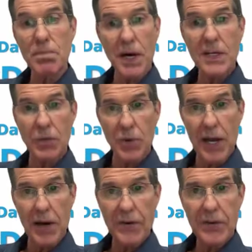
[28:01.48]
money
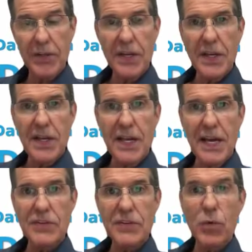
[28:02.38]
around.
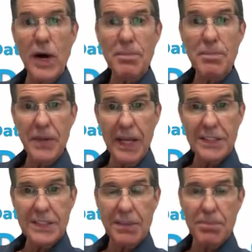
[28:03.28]
And the one
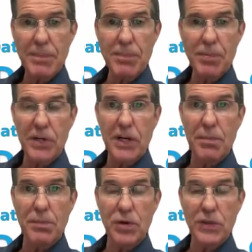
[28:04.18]
place that people are going to
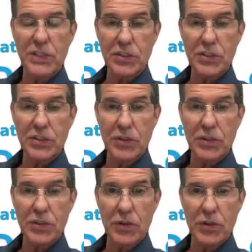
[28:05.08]
move it to
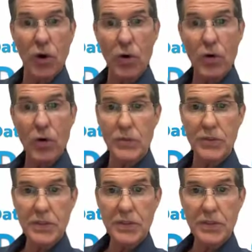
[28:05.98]
is gold.